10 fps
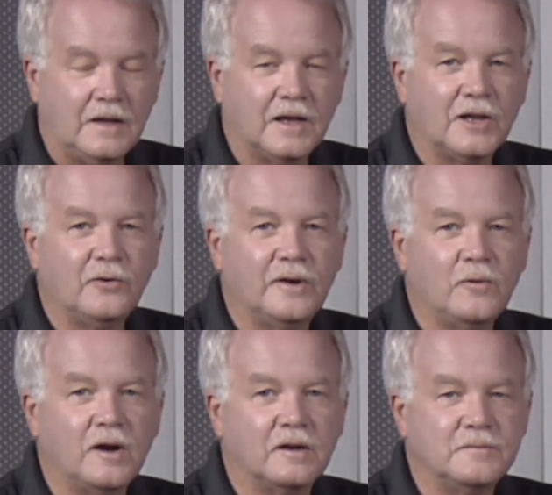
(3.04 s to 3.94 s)
Hello and
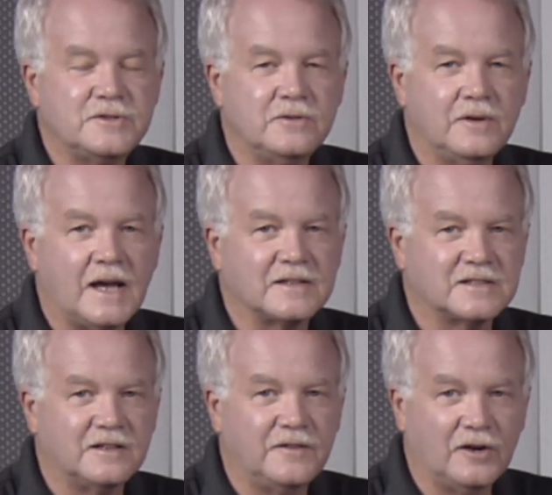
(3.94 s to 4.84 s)
welcome to
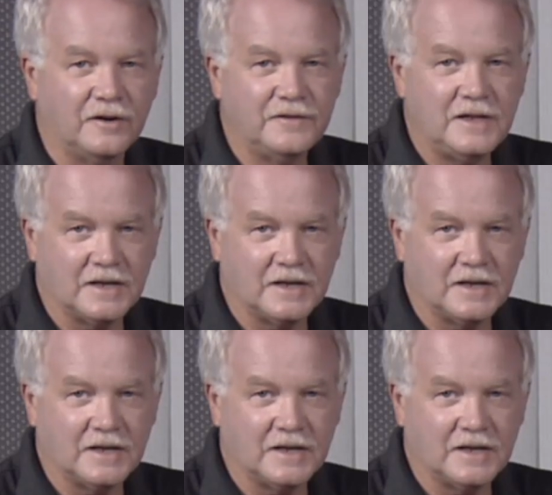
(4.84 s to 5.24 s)
Ask the RV